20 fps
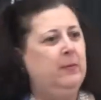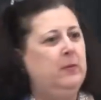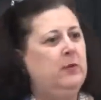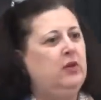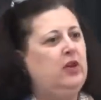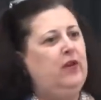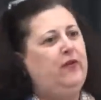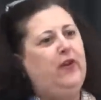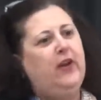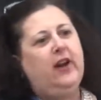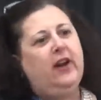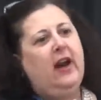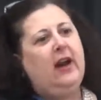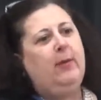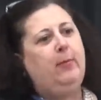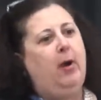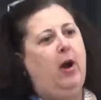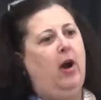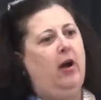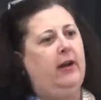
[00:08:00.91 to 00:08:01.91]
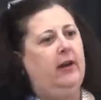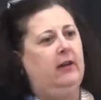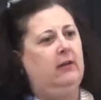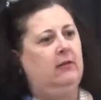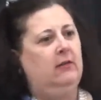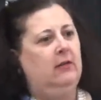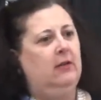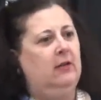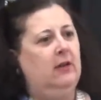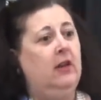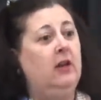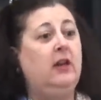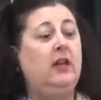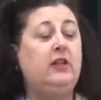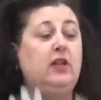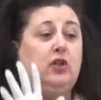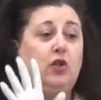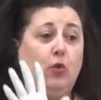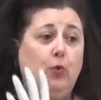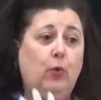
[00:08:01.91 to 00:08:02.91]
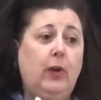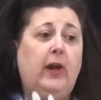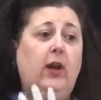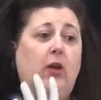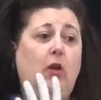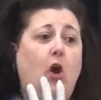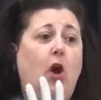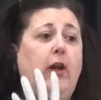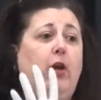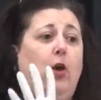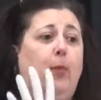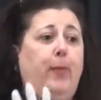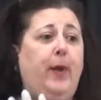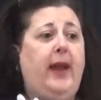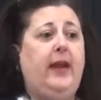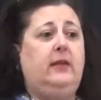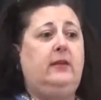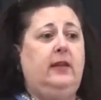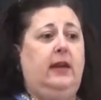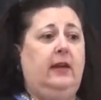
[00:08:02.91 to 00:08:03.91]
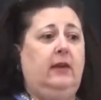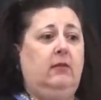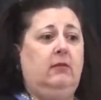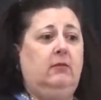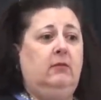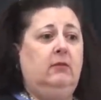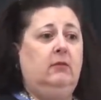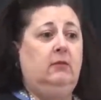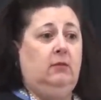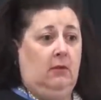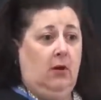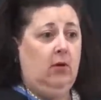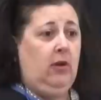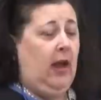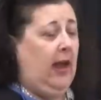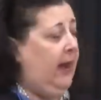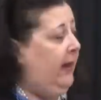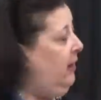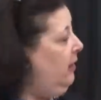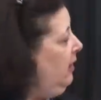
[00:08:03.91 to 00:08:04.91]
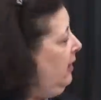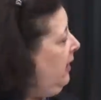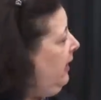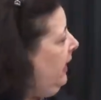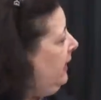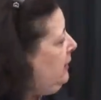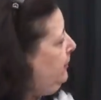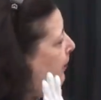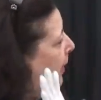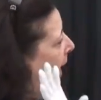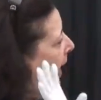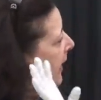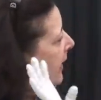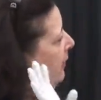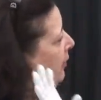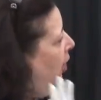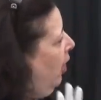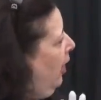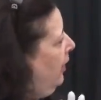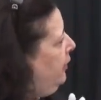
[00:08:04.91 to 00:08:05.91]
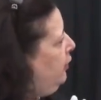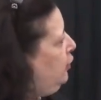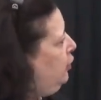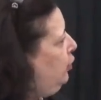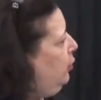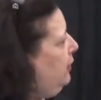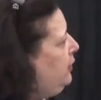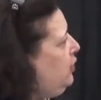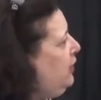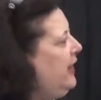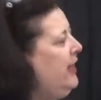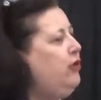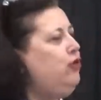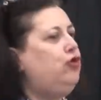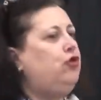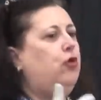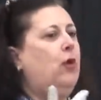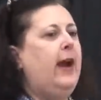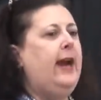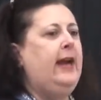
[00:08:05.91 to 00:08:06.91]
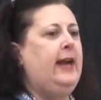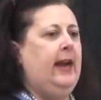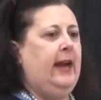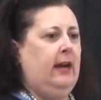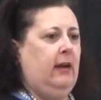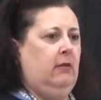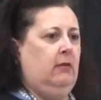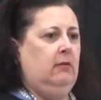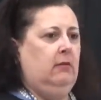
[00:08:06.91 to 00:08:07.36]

She's figuring out a bargain. Because it's a real oil painting. Yes. Okay. It's by an artist who is in training.